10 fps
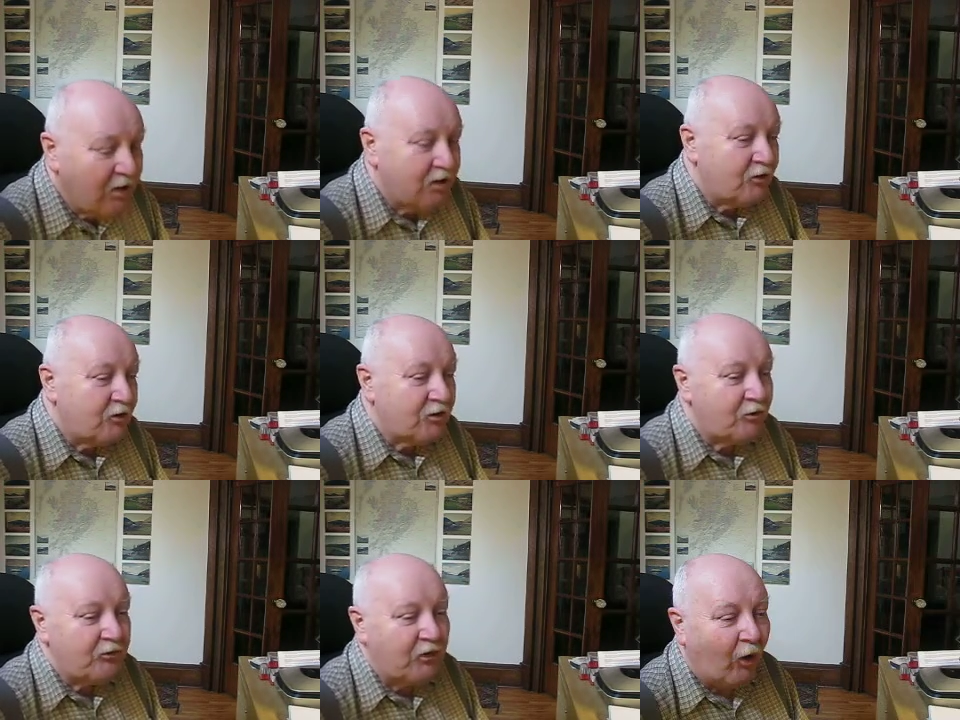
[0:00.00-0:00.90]
you're not going to
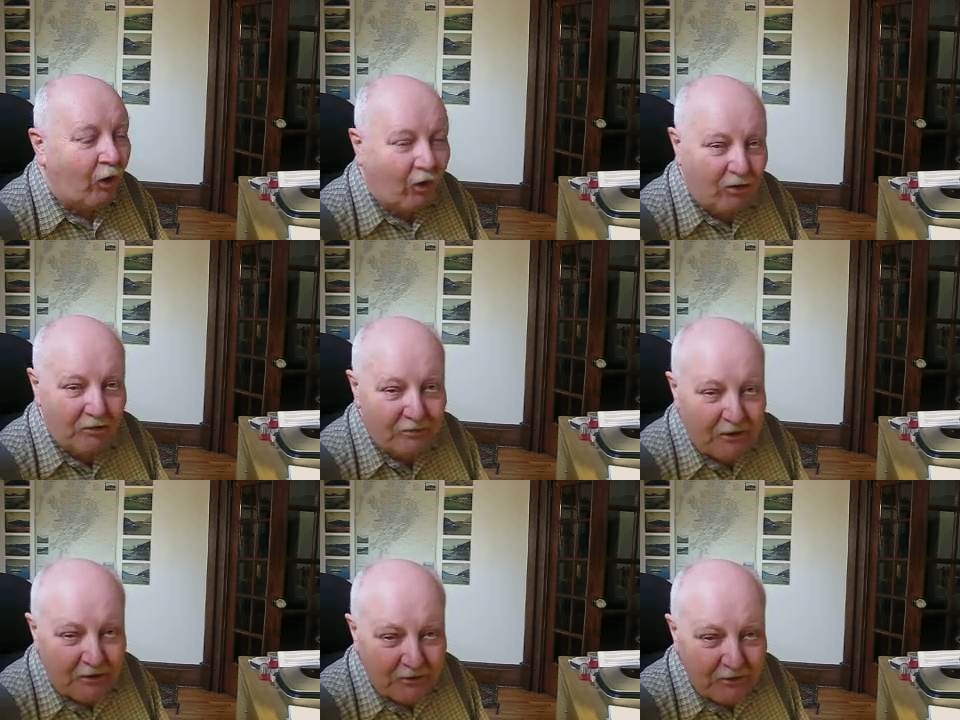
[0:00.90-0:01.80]
read all of the
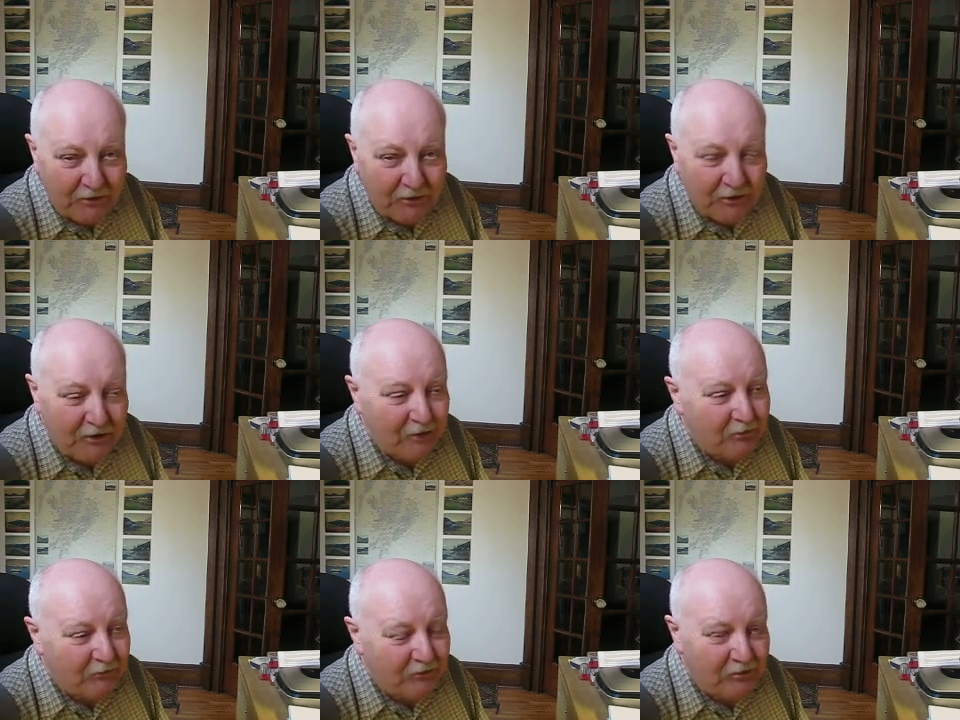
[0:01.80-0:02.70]
articles in there, but
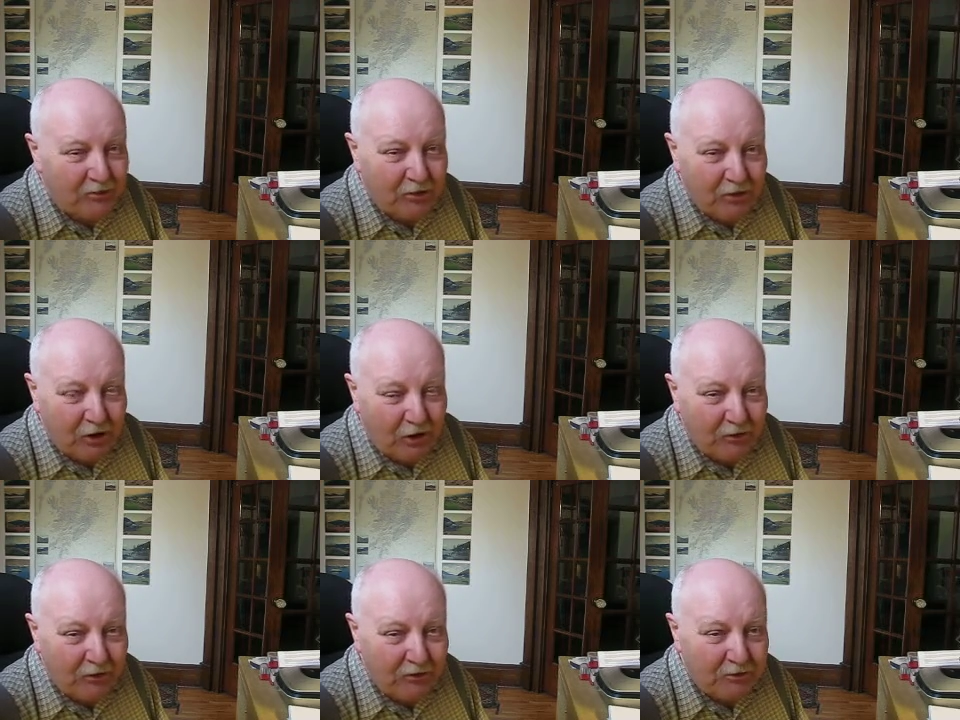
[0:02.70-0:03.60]
if you just look at the
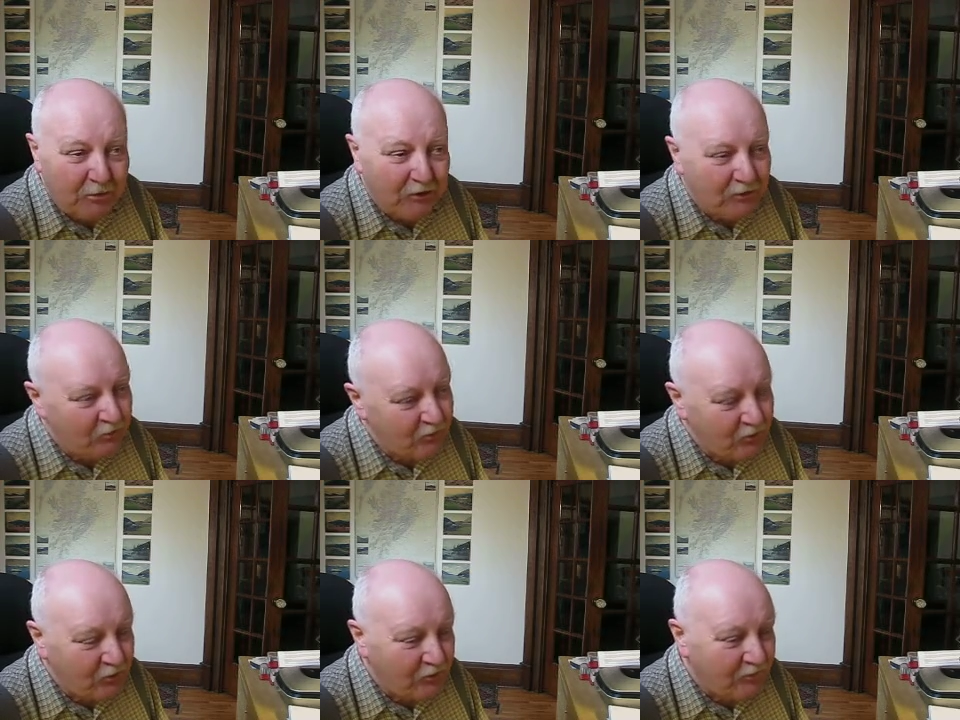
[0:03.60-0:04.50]
contents page, I'm
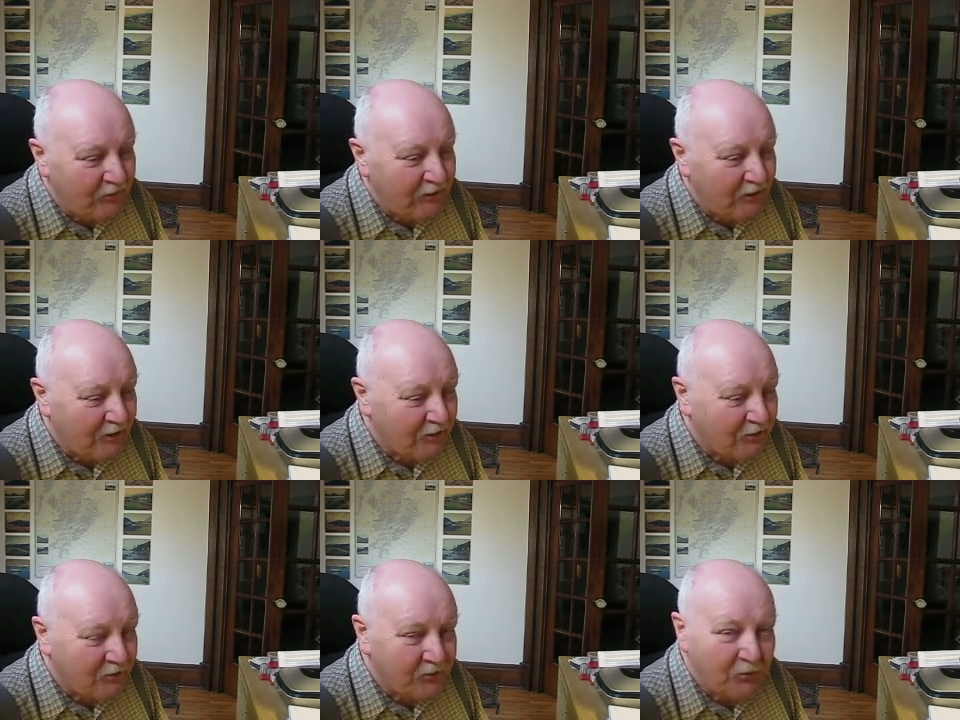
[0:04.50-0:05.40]
sure you'll find
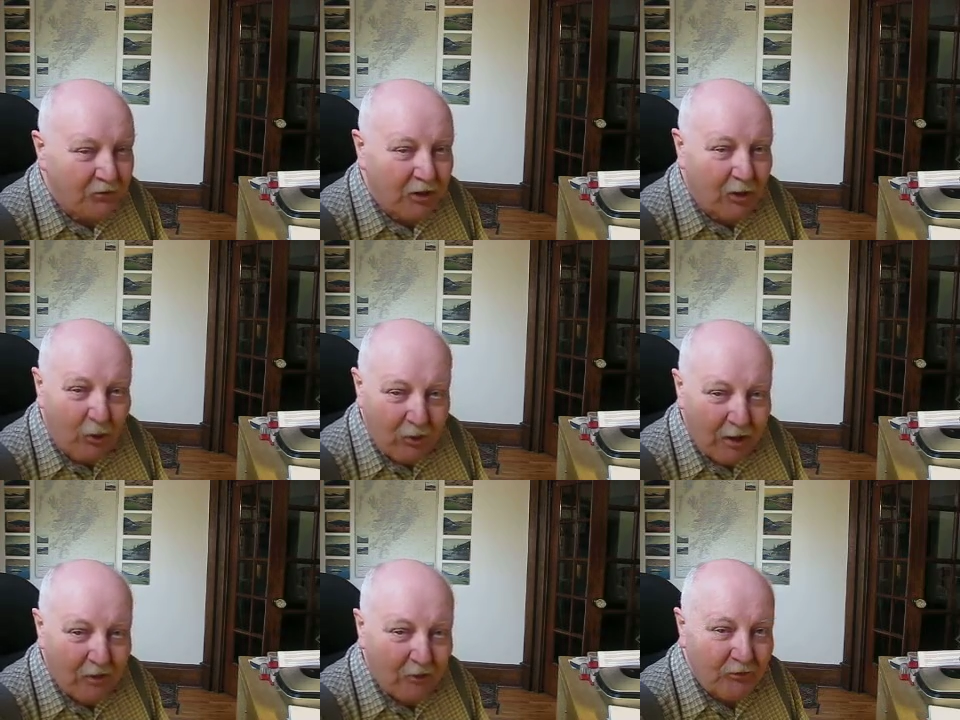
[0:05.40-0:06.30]
articles that you think, oh,
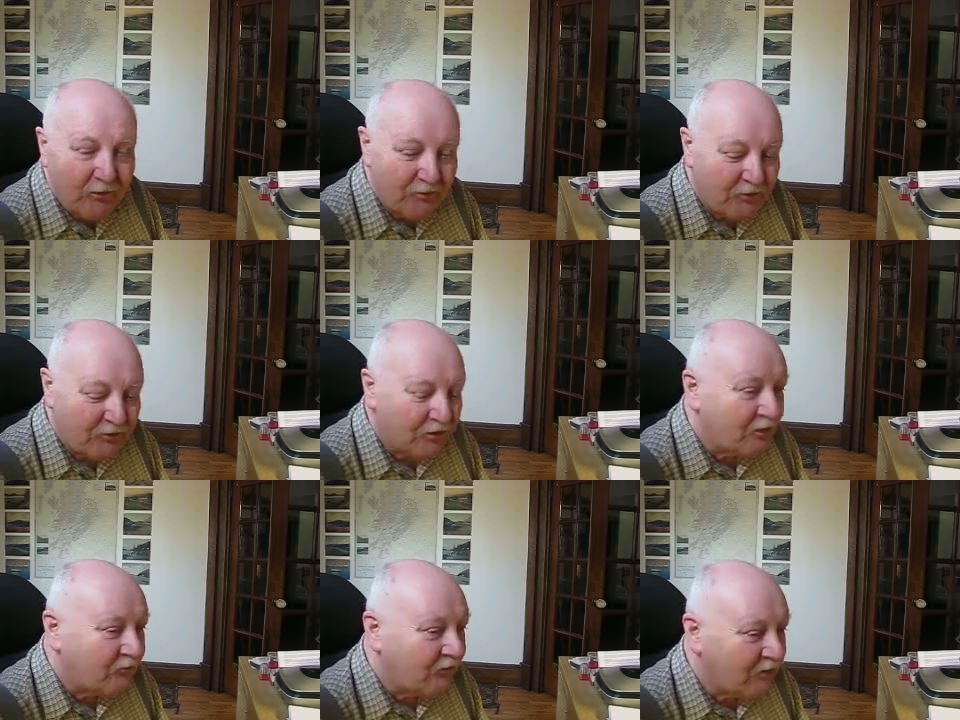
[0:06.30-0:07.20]
that looks interesting,
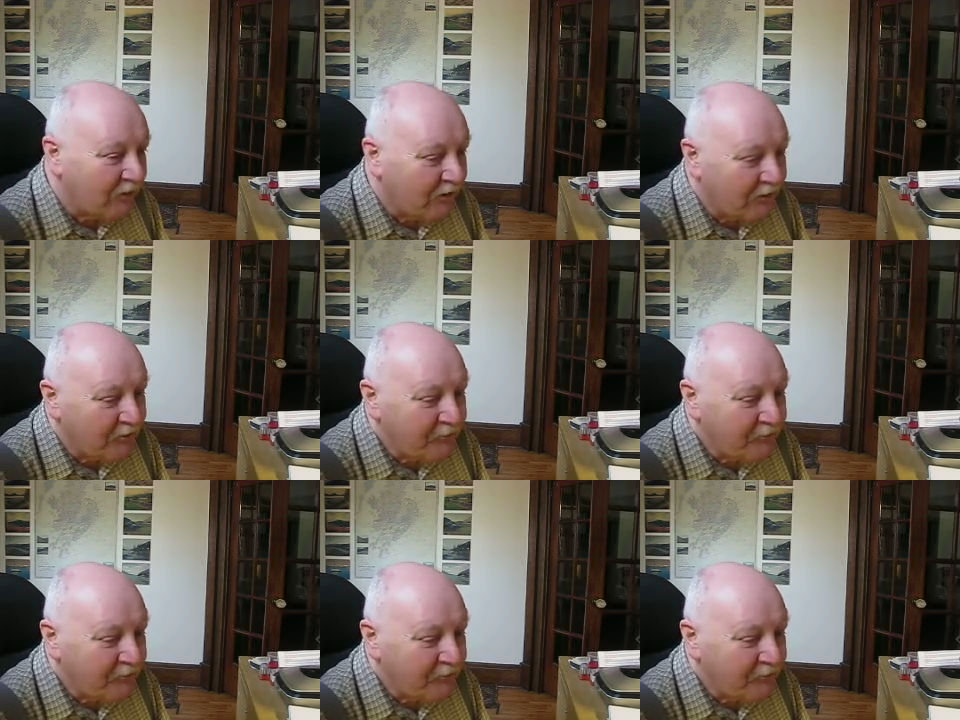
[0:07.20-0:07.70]
have a read of that.